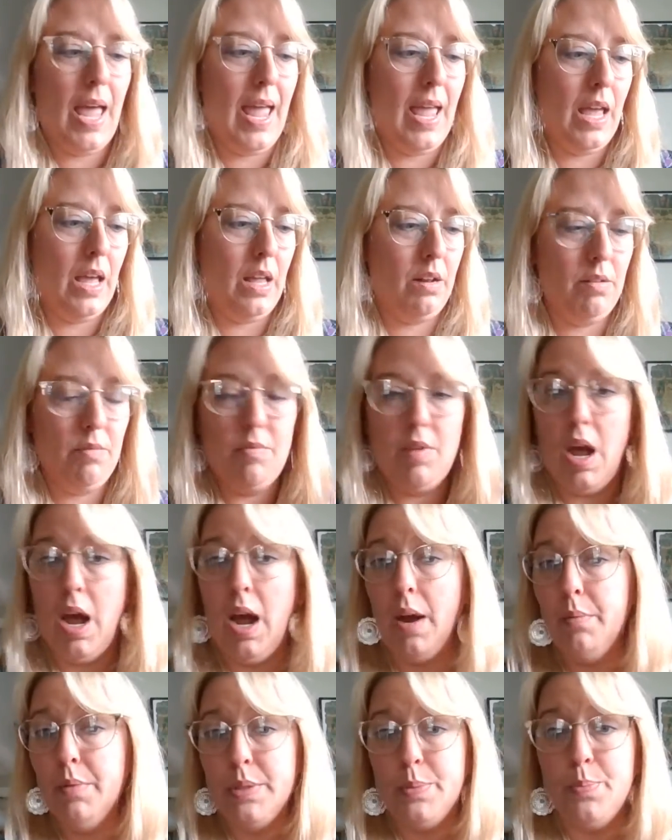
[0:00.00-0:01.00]
And
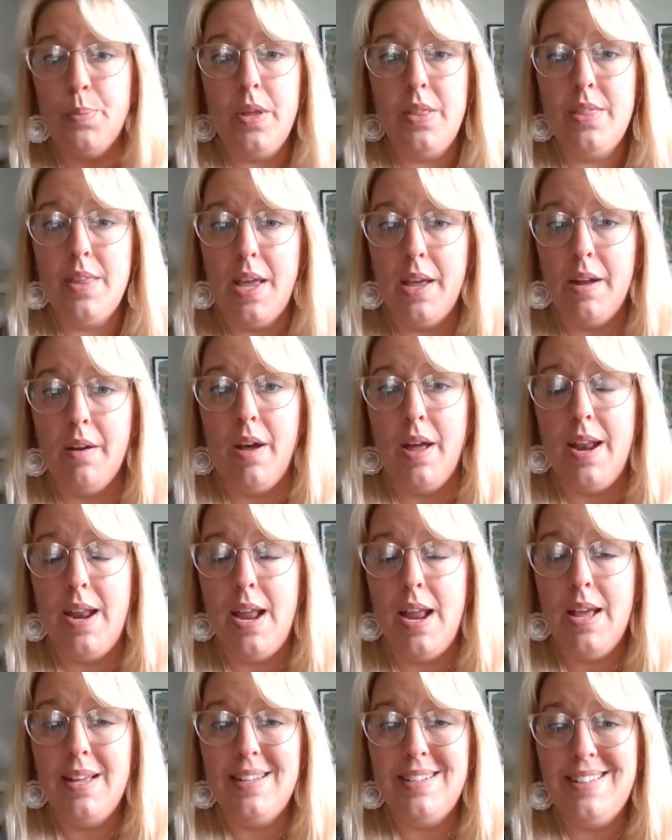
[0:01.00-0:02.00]
I was putting that
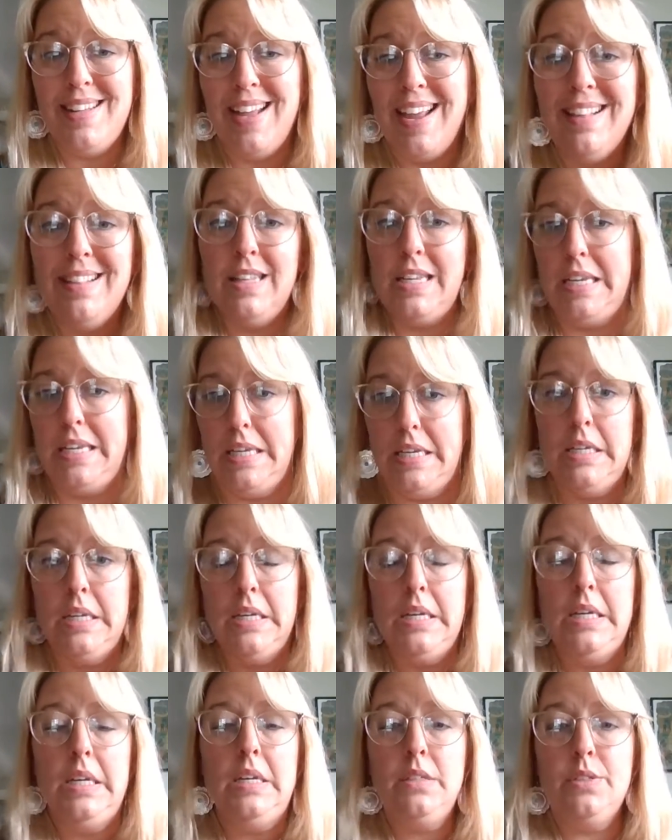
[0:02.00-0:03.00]
on daily
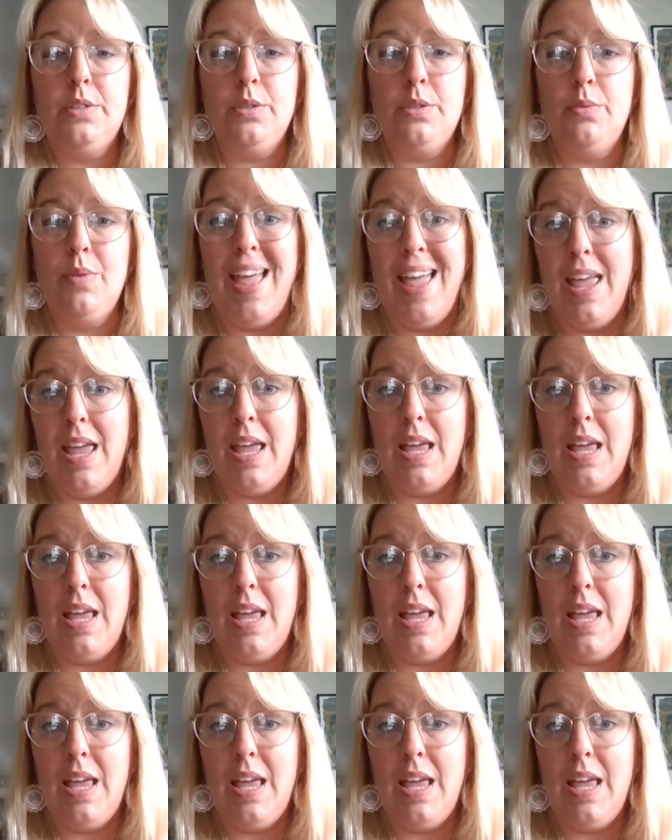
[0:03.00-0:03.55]
to